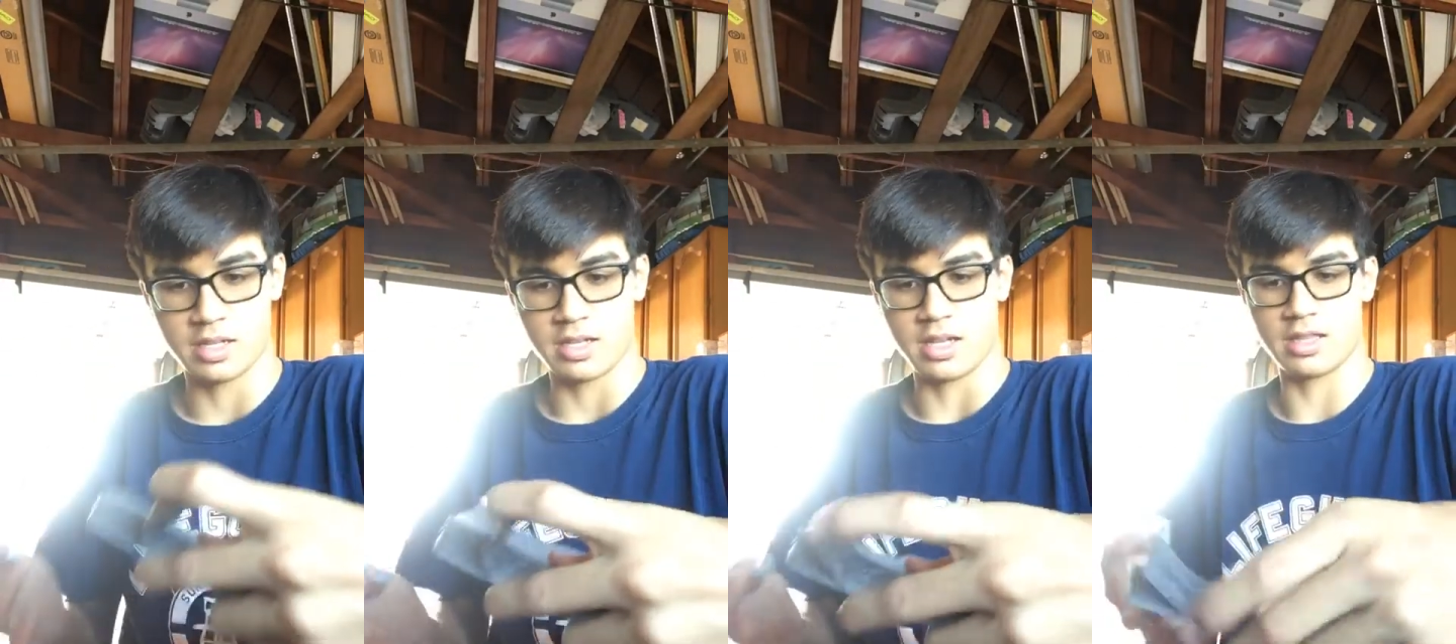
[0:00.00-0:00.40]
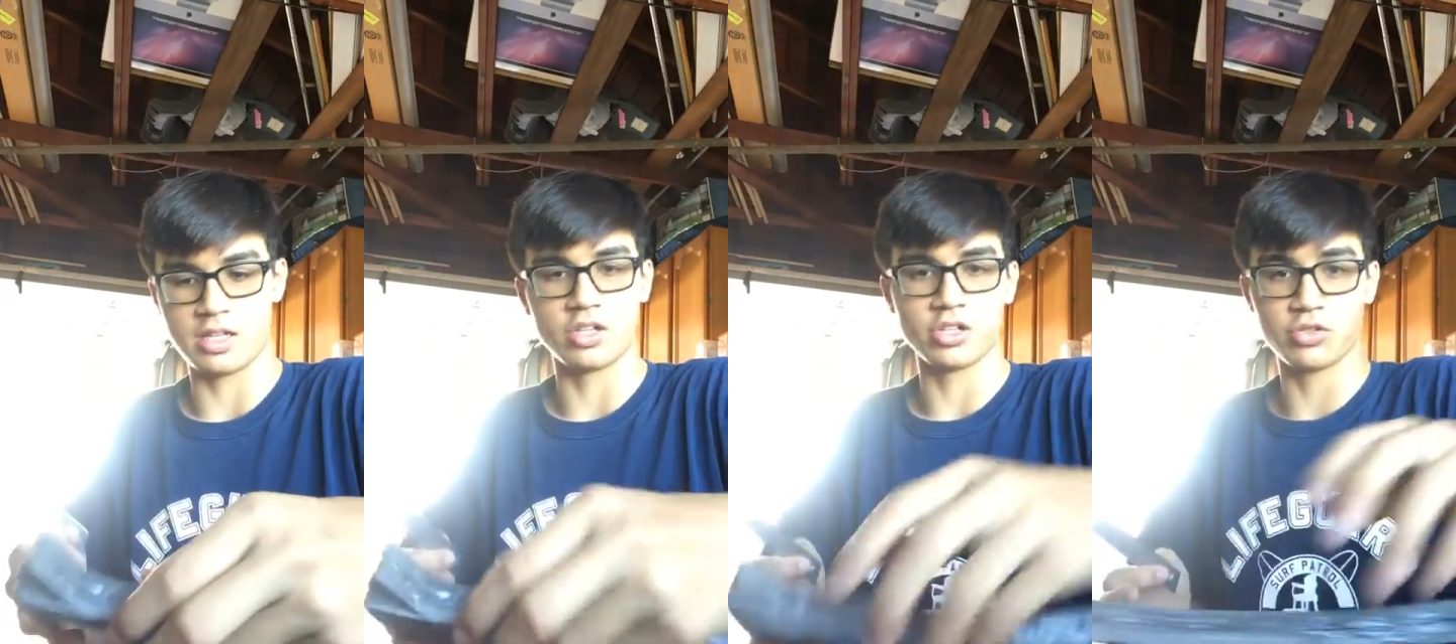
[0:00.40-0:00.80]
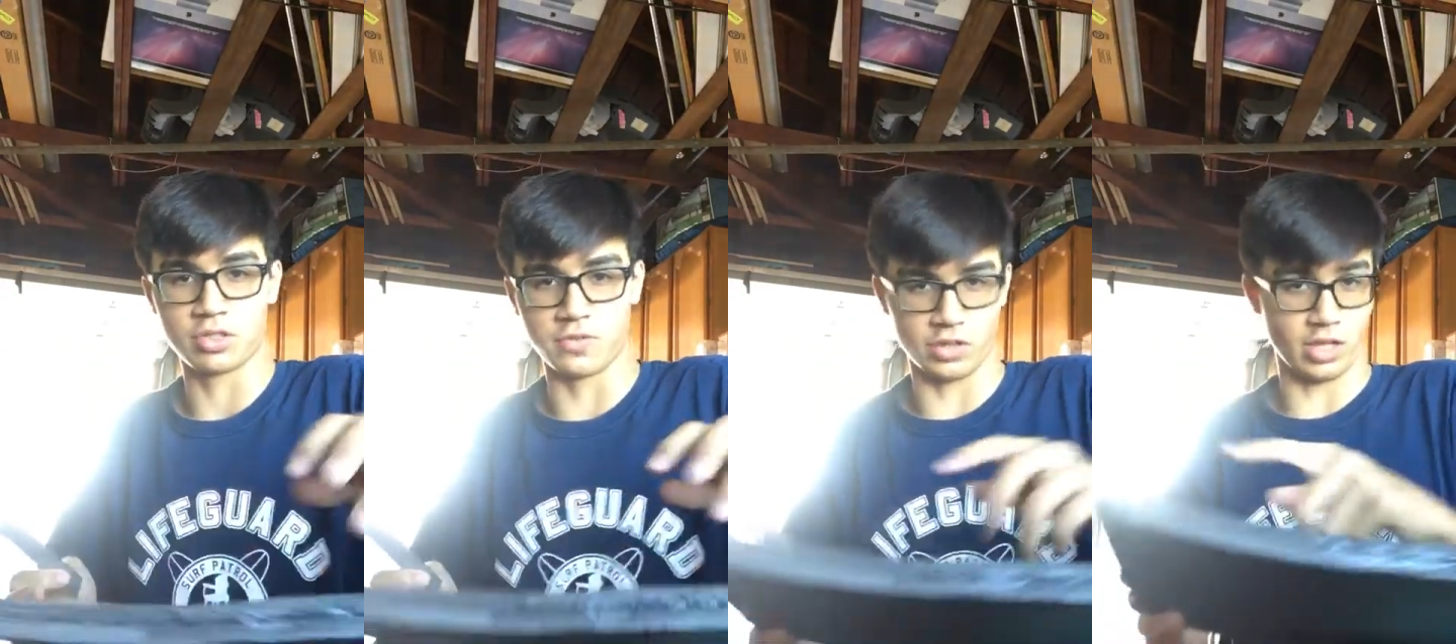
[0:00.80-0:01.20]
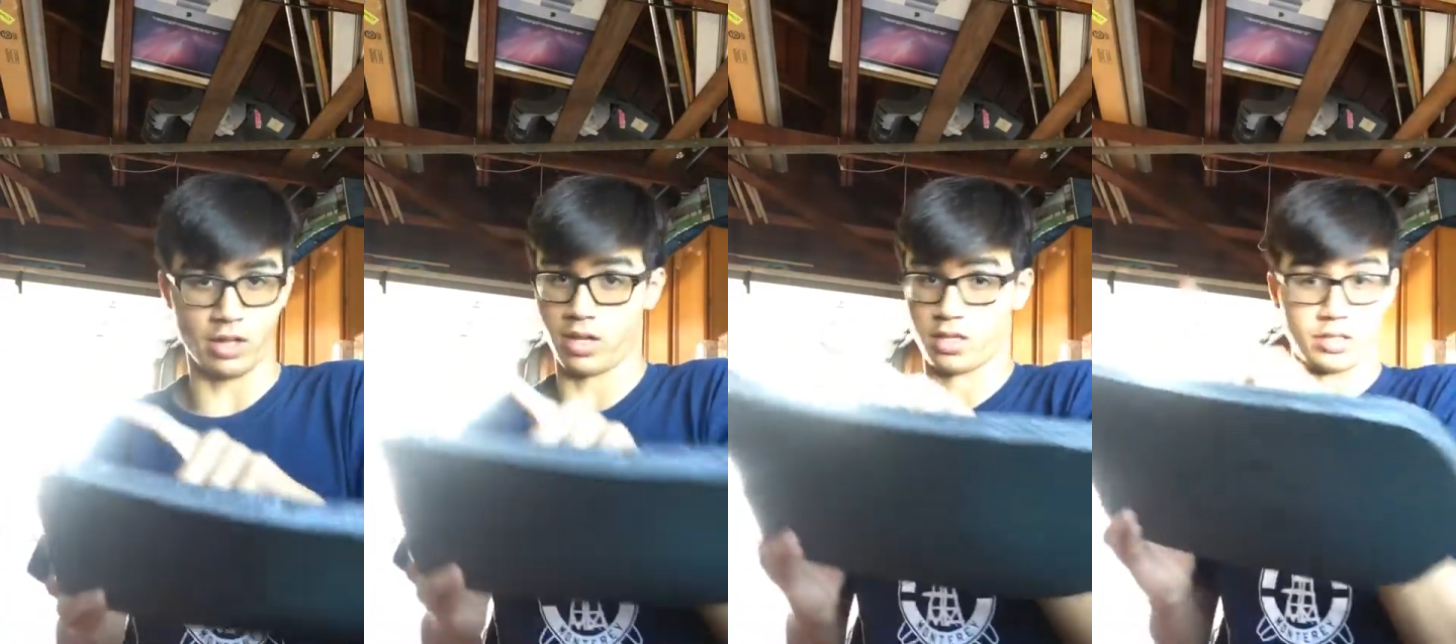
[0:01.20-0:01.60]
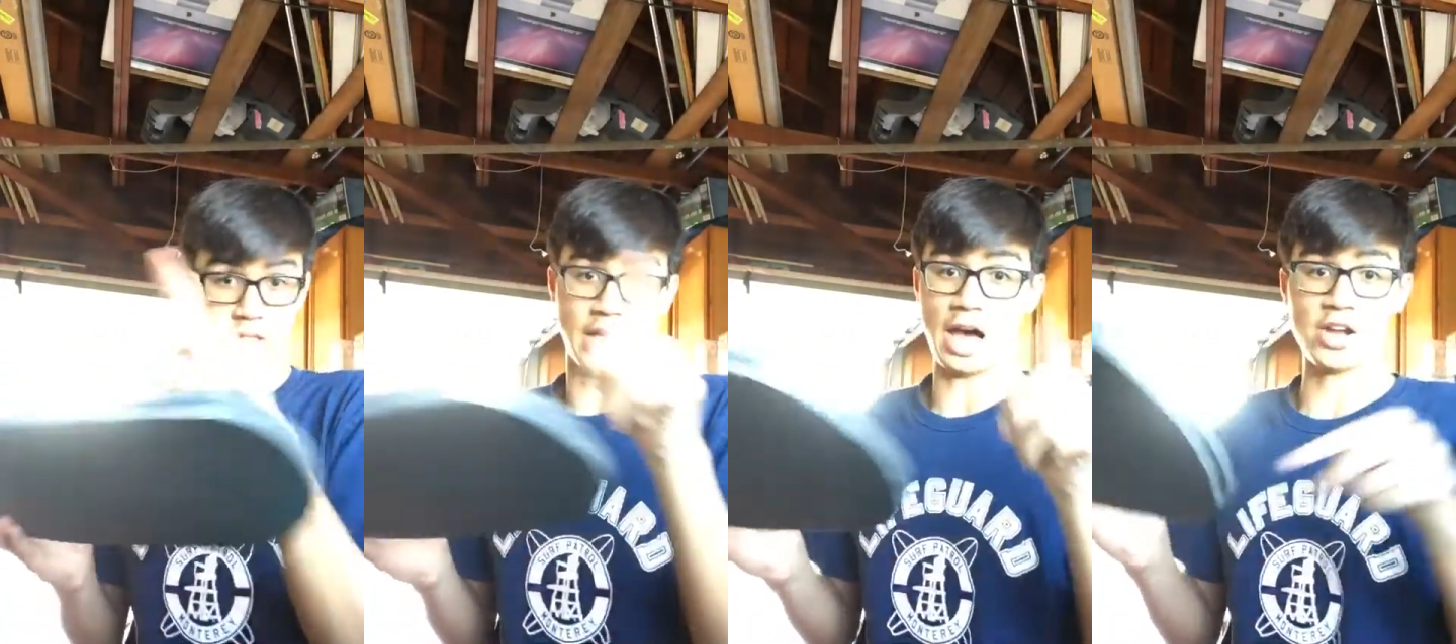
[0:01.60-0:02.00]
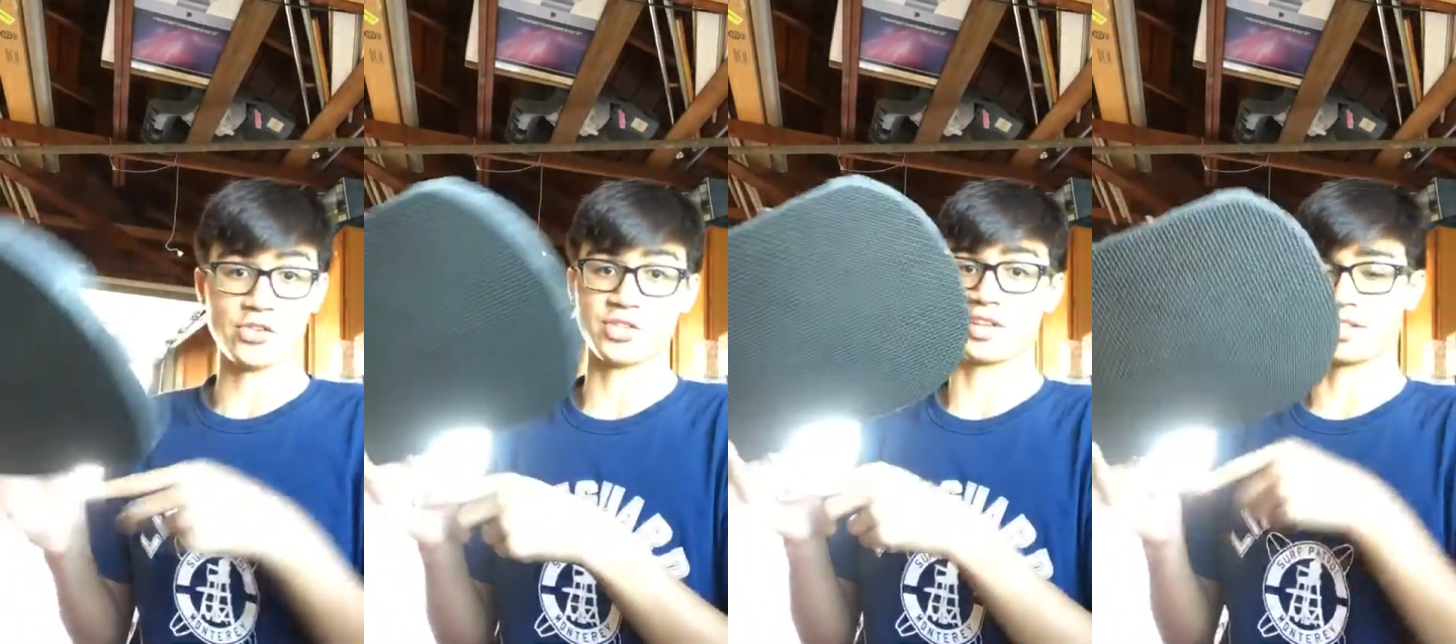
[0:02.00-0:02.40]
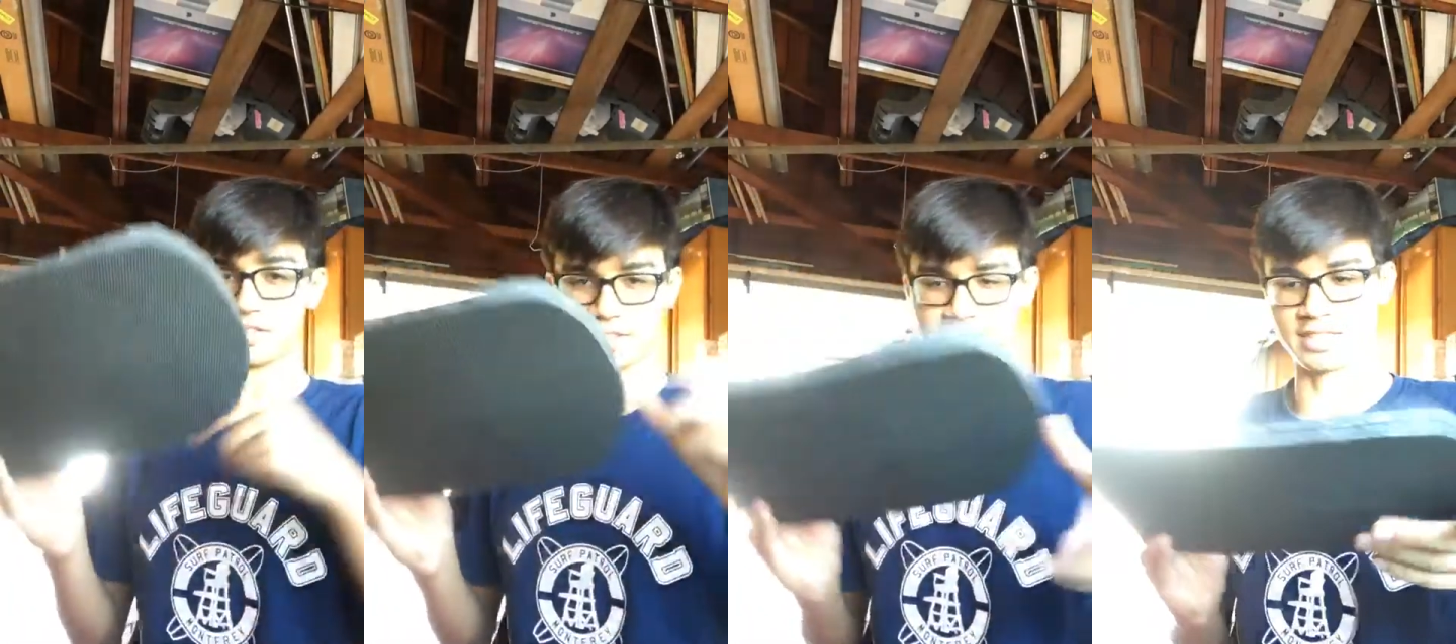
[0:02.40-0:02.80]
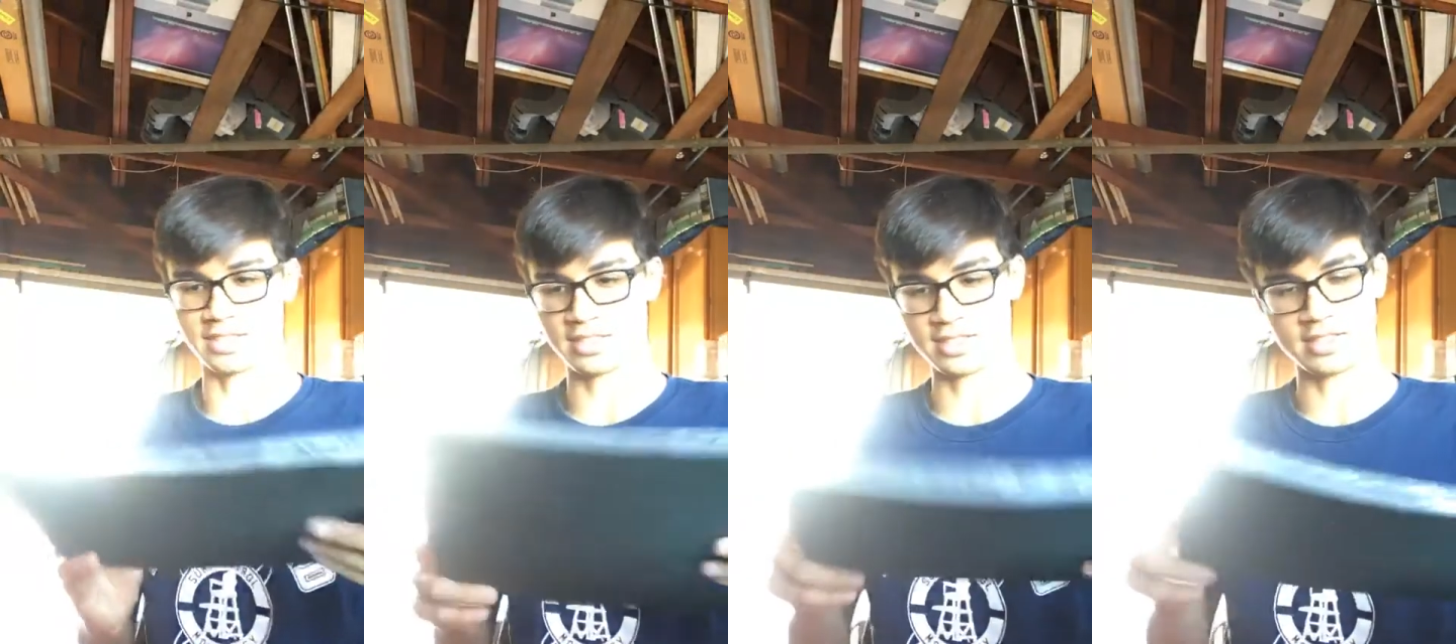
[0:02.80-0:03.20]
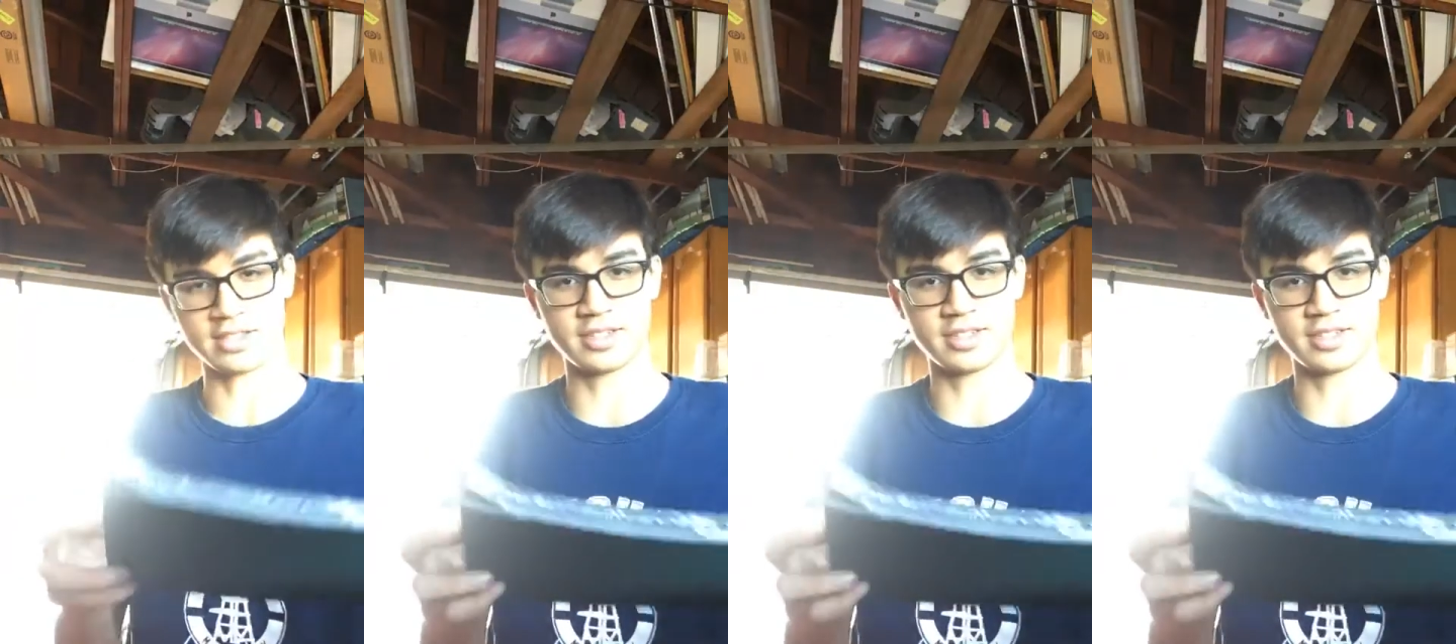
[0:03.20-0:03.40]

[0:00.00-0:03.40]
And then you're going to do this for the entire thing, since